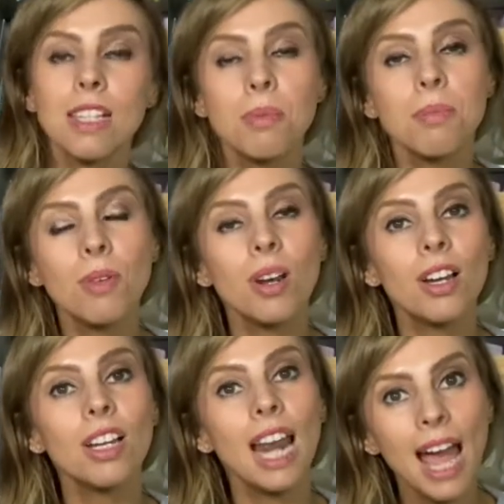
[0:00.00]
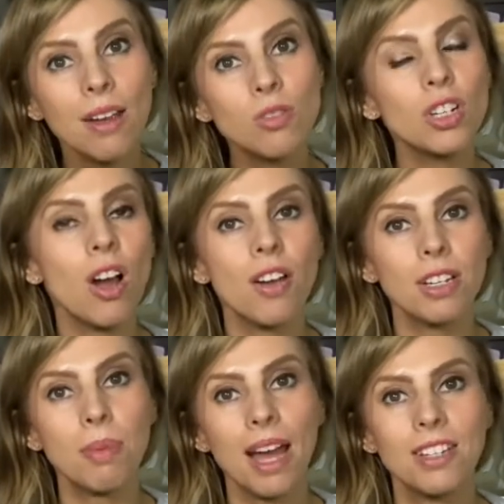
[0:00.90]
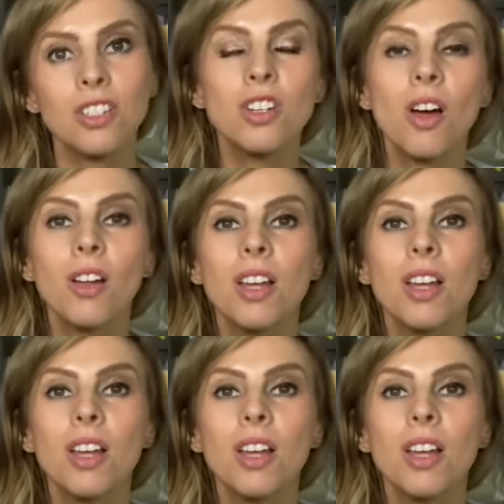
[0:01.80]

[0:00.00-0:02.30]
They'll be more like a lounge kind of pant, not,